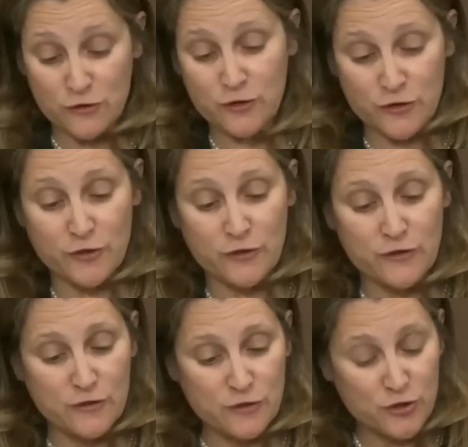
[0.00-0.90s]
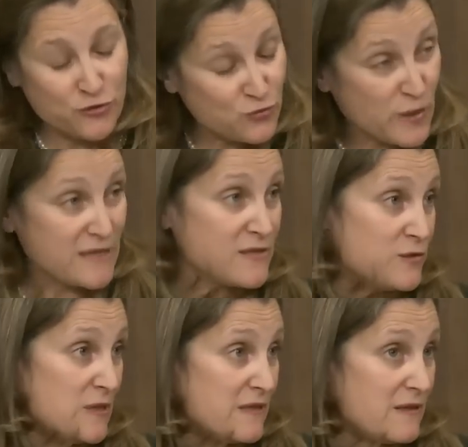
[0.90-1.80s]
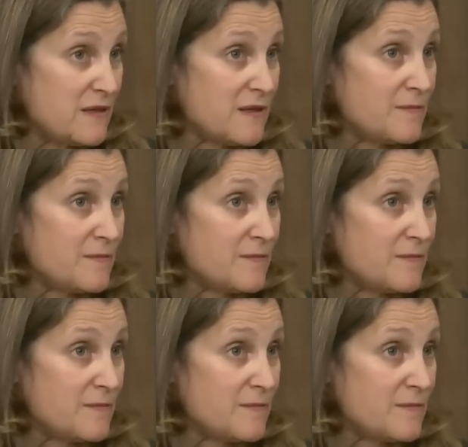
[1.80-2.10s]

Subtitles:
Que je dois souligner,